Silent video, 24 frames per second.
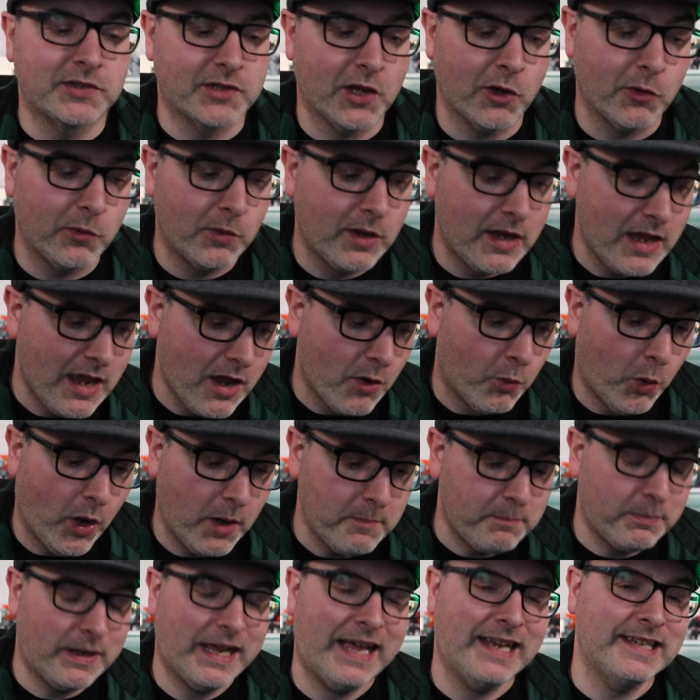So what
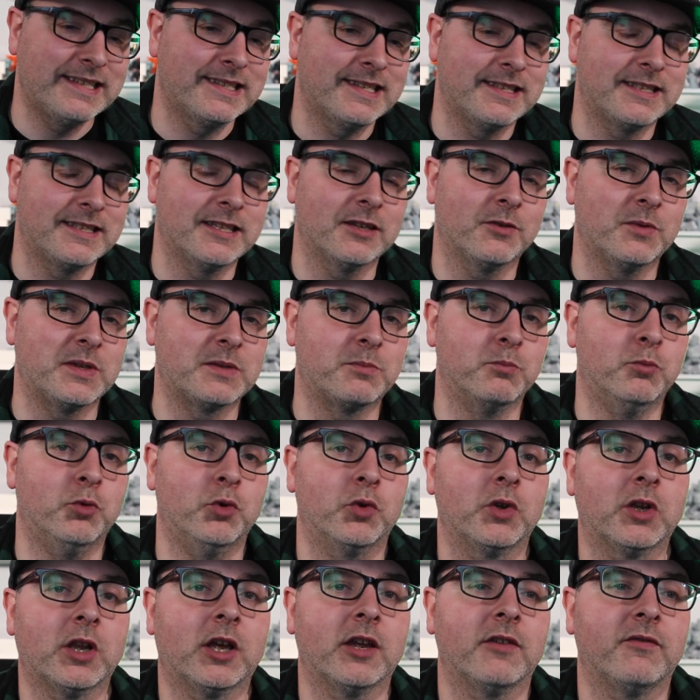I'm planning to do is
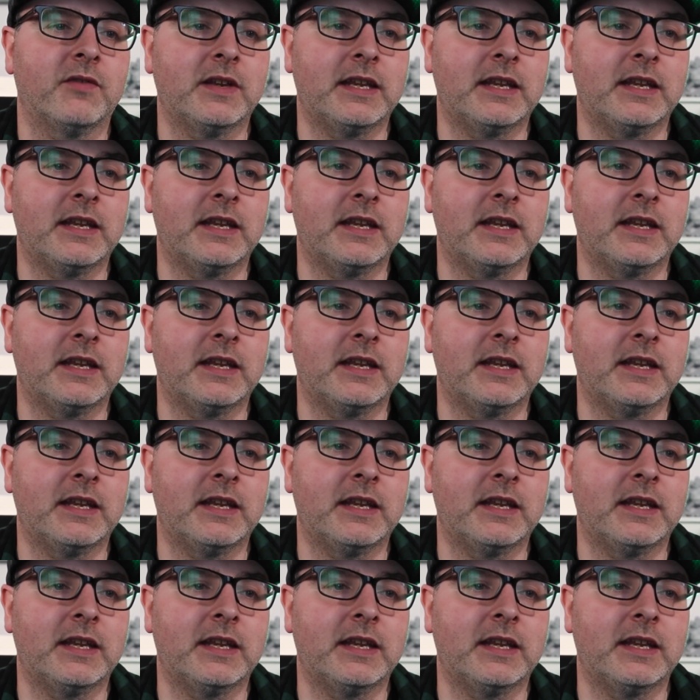more live